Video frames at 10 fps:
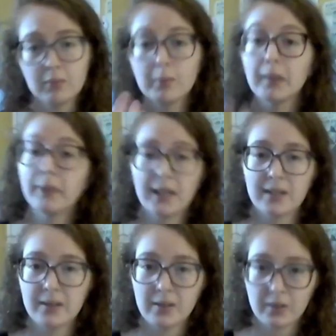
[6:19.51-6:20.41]
be ready
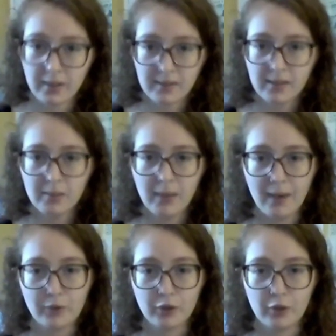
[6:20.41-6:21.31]
to discuss them
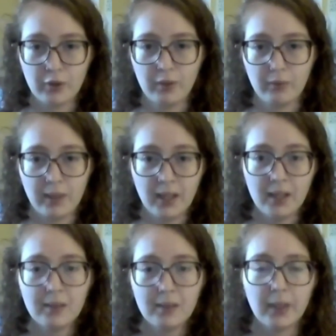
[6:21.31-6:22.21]
after you're done reading,
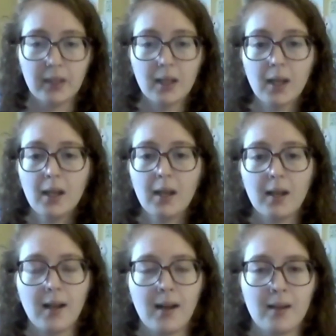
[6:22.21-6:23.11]
but
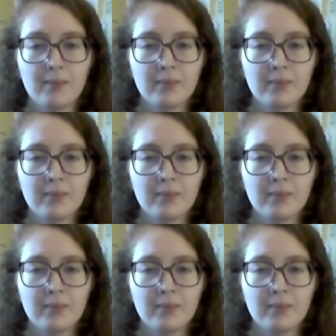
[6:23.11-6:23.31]
um,